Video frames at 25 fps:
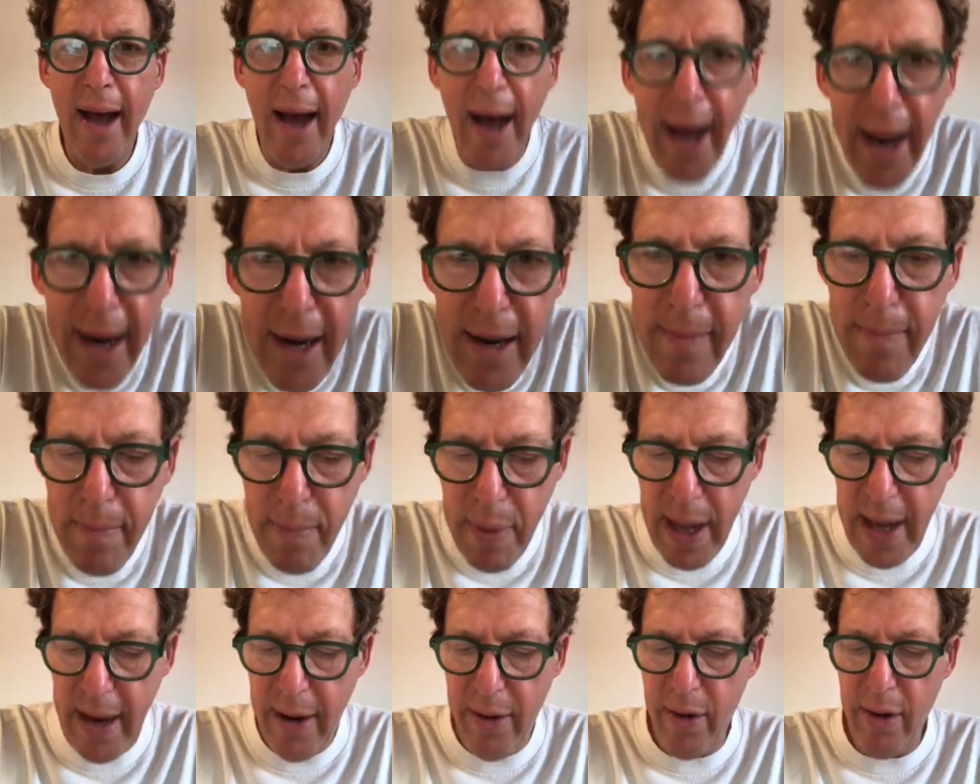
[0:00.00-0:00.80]

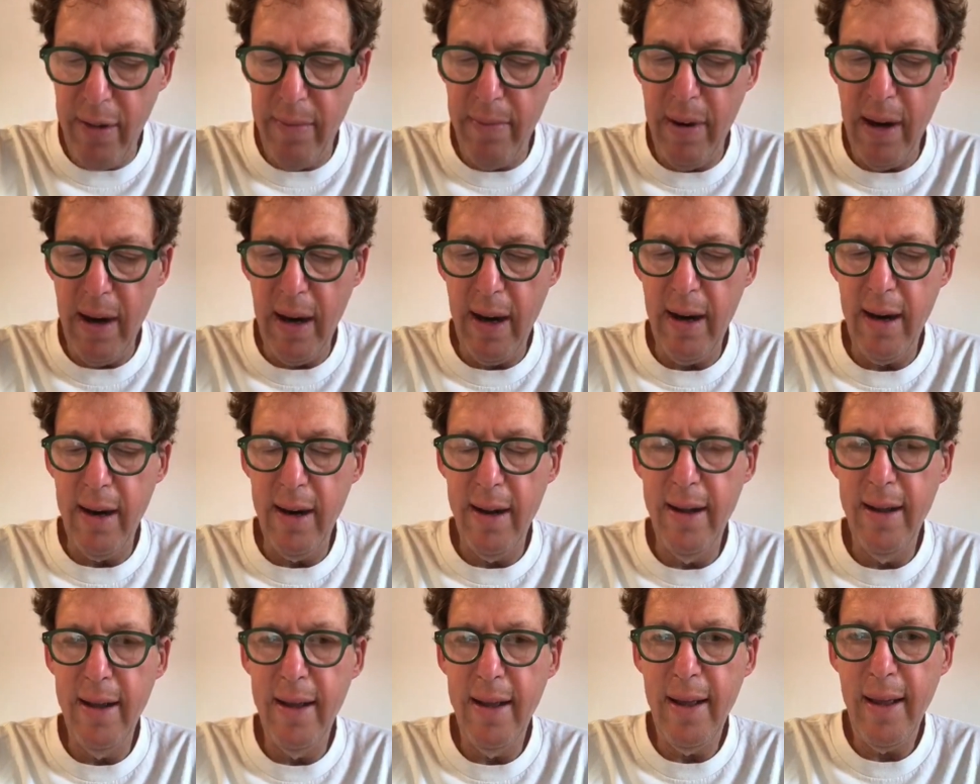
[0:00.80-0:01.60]
unbearable,
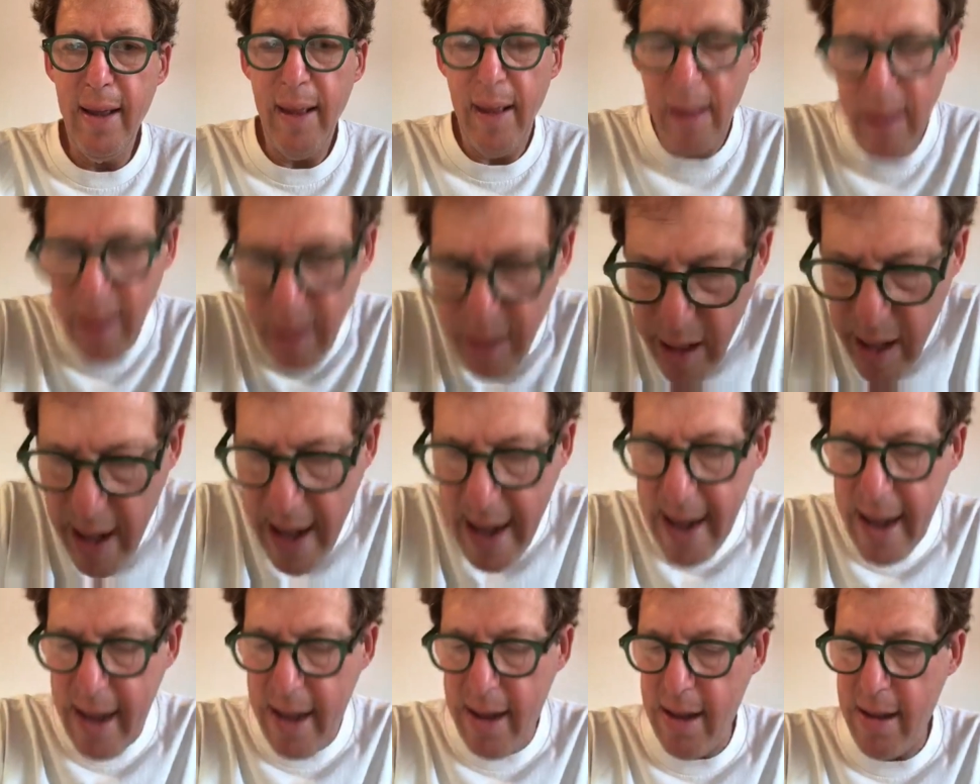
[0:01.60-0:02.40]

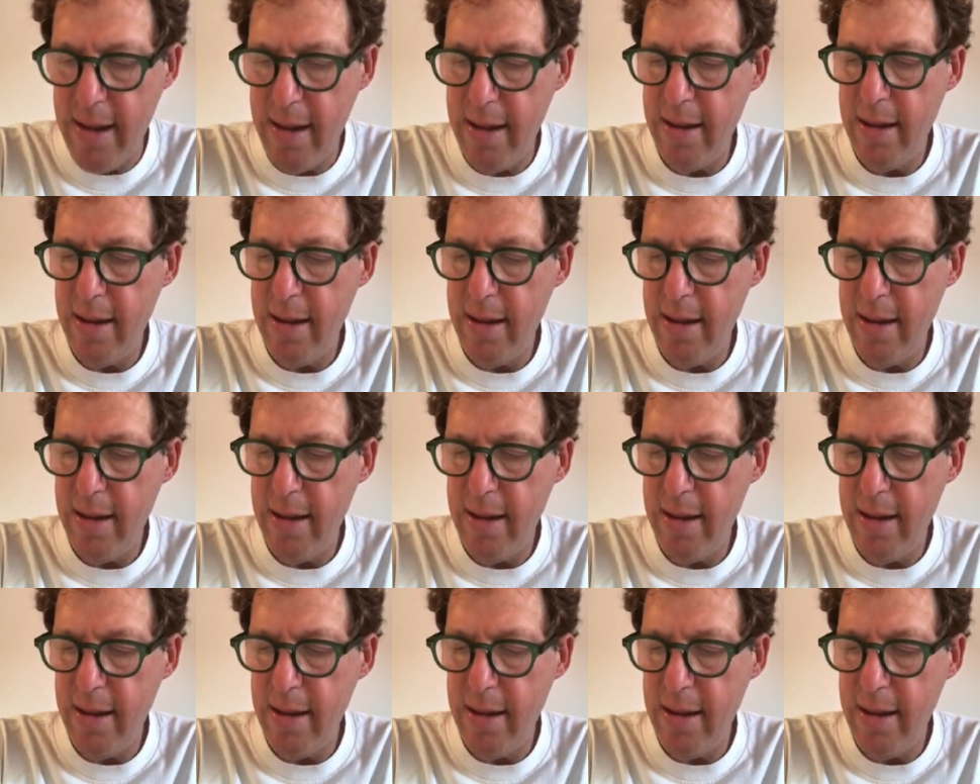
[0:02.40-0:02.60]
sick,